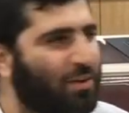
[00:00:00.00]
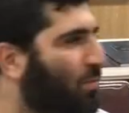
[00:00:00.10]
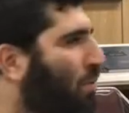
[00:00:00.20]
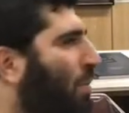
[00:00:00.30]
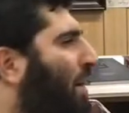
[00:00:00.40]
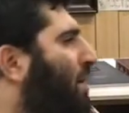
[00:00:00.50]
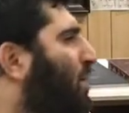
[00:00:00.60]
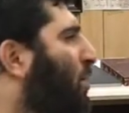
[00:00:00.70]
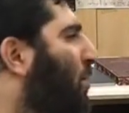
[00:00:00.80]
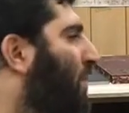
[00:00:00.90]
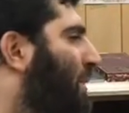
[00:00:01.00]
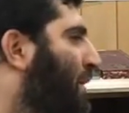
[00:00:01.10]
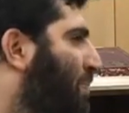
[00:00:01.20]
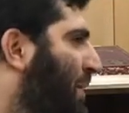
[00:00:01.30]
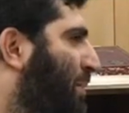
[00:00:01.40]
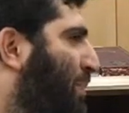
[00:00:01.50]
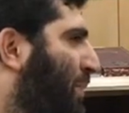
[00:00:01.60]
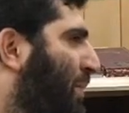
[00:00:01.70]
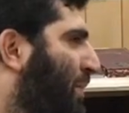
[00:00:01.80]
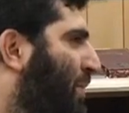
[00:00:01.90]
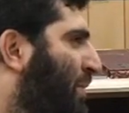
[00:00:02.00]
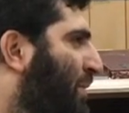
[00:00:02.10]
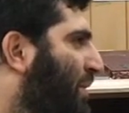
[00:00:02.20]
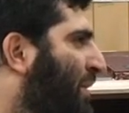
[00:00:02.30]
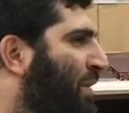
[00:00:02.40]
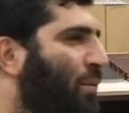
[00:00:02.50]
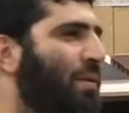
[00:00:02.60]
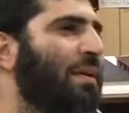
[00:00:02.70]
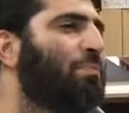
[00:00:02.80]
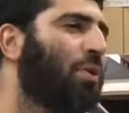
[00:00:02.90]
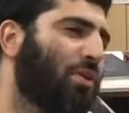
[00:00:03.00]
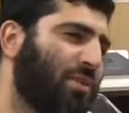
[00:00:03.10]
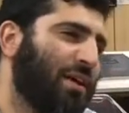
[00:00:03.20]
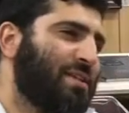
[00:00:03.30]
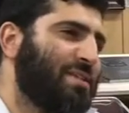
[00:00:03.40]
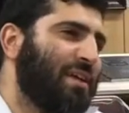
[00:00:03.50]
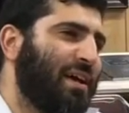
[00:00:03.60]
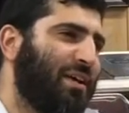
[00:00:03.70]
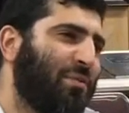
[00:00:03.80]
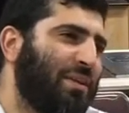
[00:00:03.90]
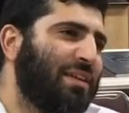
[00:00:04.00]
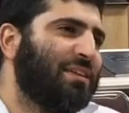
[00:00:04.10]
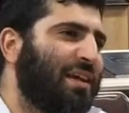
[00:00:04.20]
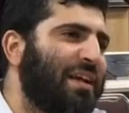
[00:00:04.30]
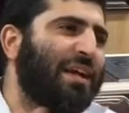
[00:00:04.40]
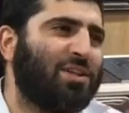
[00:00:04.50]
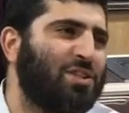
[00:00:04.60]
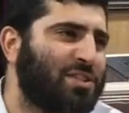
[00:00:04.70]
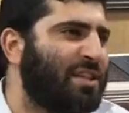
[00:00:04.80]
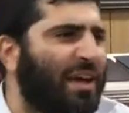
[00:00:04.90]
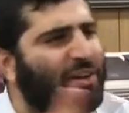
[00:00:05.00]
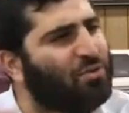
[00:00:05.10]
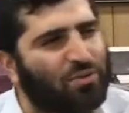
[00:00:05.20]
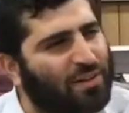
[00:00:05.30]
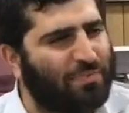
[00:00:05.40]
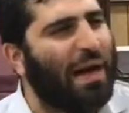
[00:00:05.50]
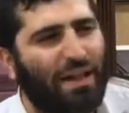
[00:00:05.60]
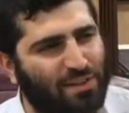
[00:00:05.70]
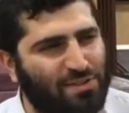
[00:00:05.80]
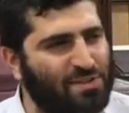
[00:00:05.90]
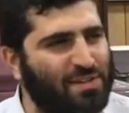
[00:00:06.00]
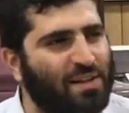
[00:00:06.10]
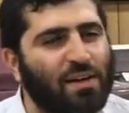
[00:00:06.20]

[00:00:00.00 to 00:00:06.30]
We're regular working people. We need protection. We need connections to get into the palace.